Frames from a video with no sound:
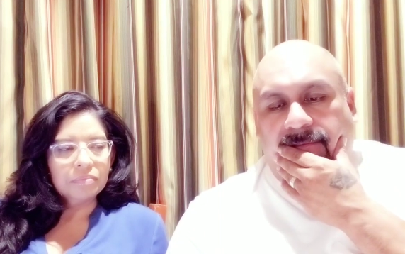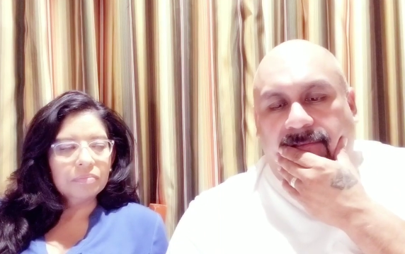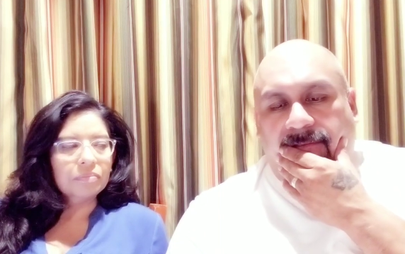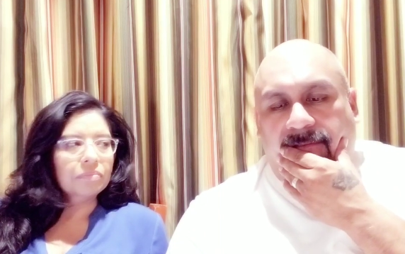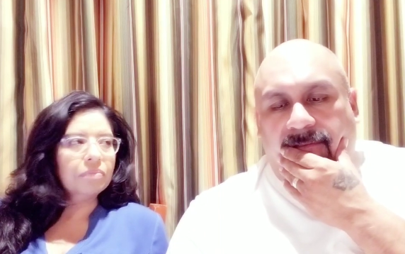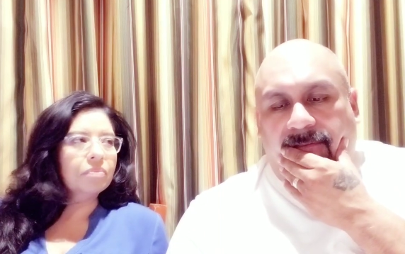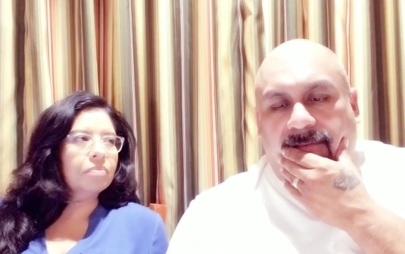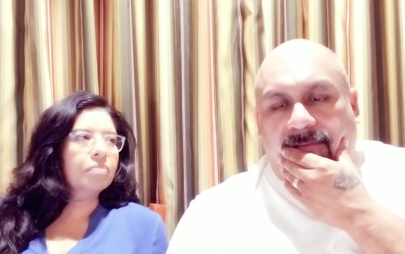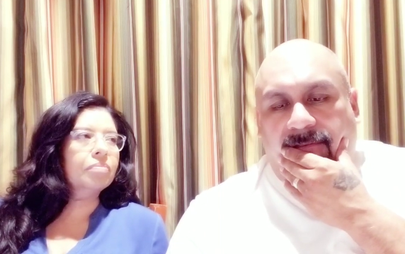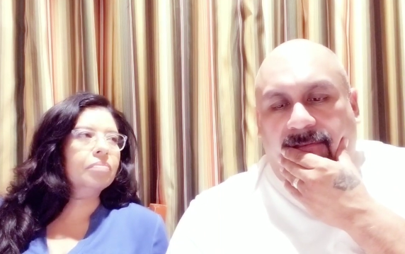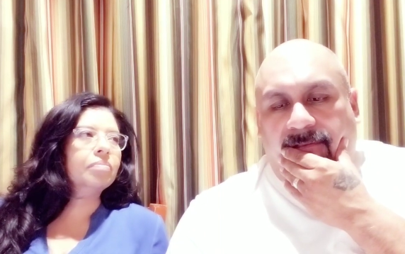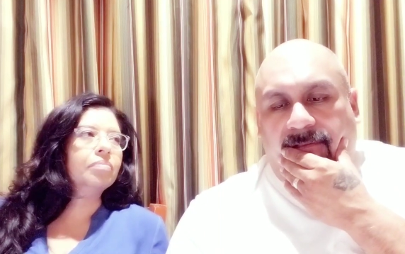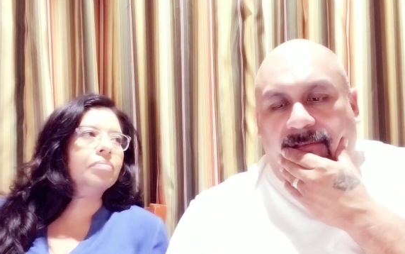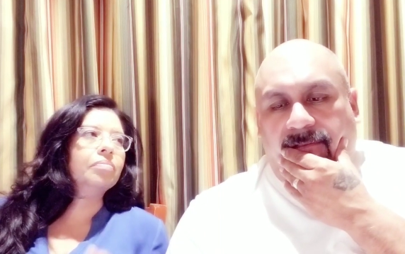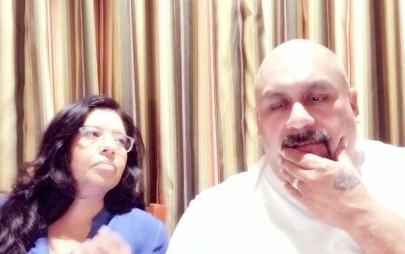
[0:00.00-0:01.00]

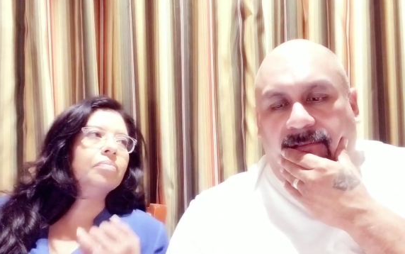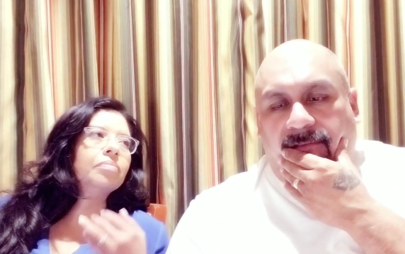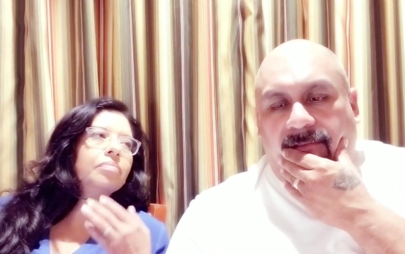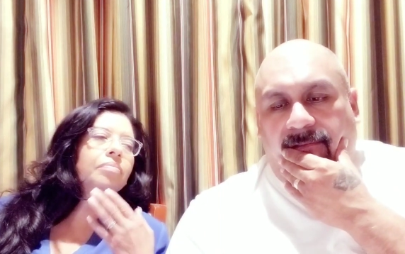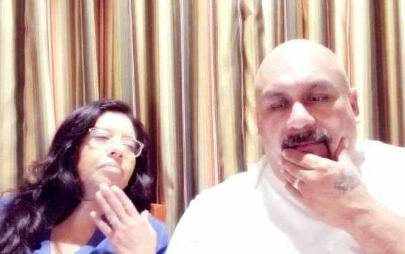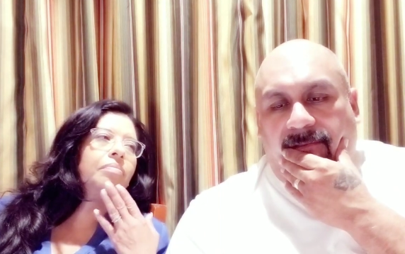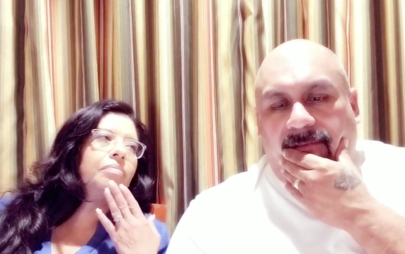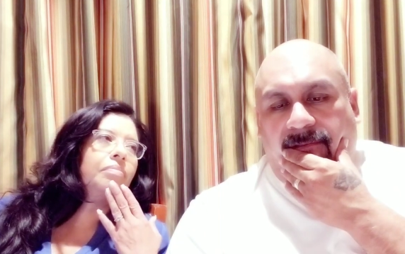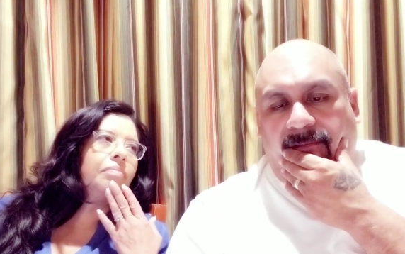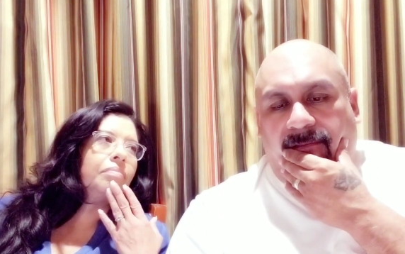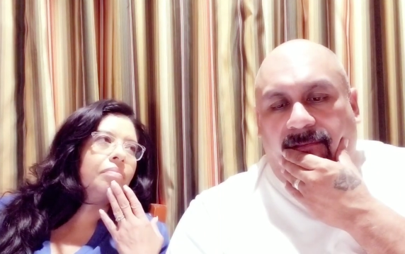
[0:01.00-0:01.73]
(silence)